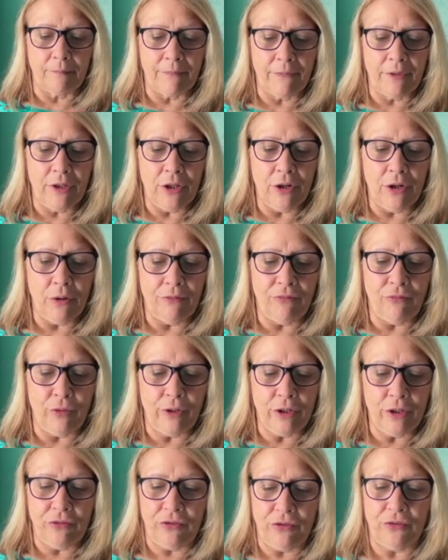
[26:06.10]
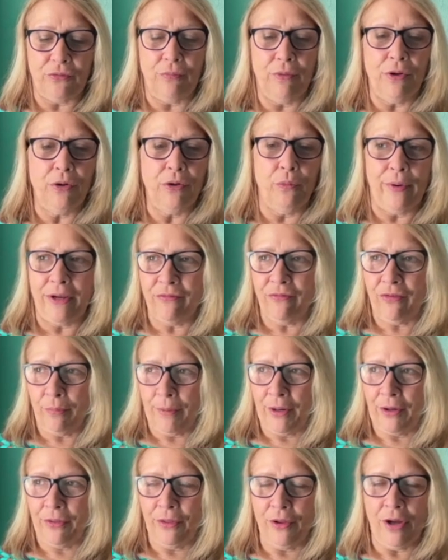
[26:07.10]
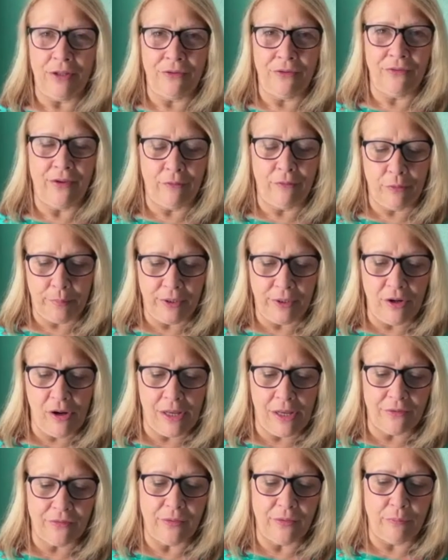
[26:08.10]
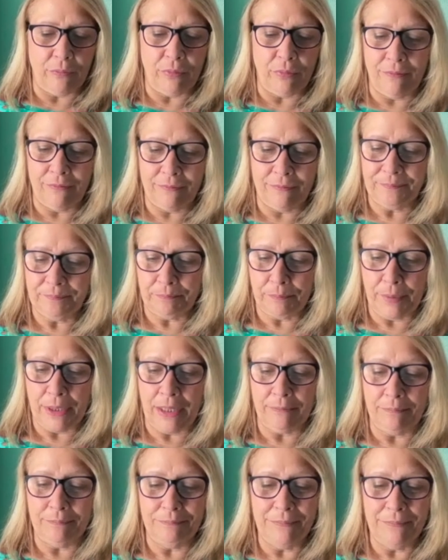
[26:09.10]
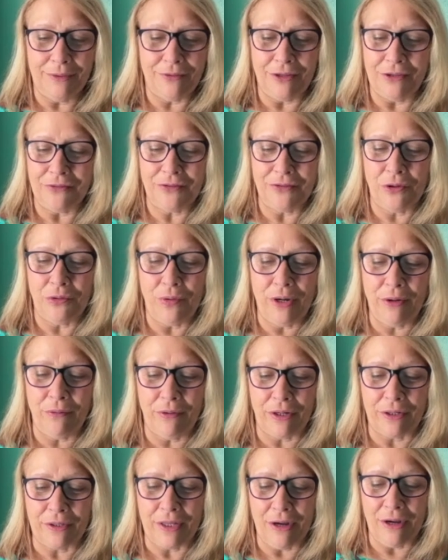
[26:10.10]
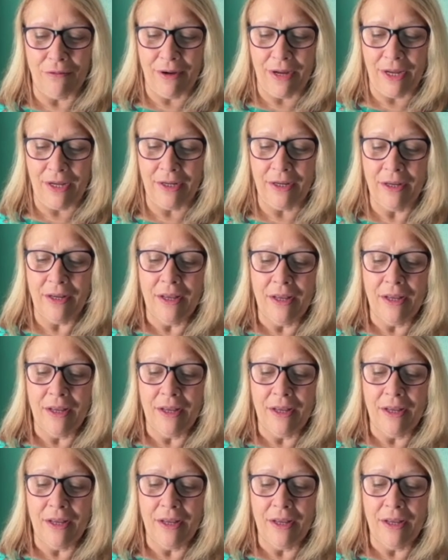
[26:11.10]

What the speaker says: if we could just run away from our thoughts, that would be awesome. Doesn't quite work that way.